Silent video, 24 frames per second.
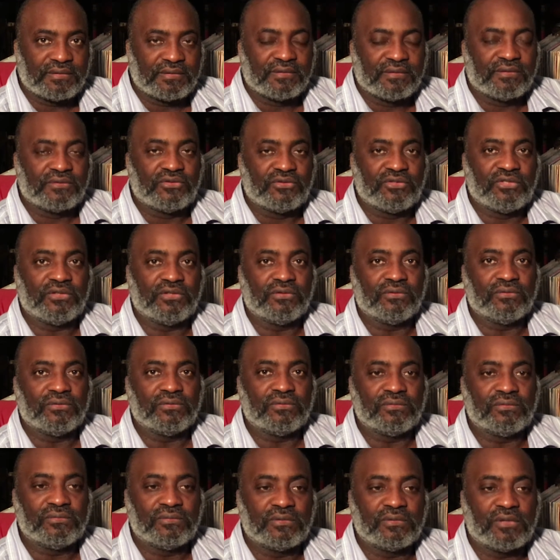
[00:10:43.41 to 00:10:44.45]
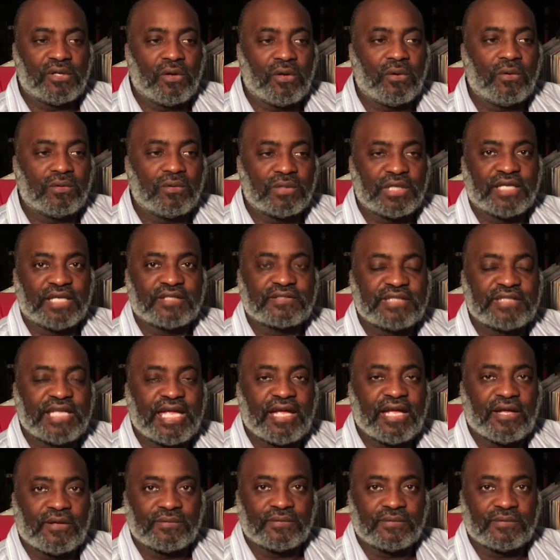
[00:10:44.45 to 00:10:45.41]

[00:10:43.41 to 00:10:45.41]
to hold us down.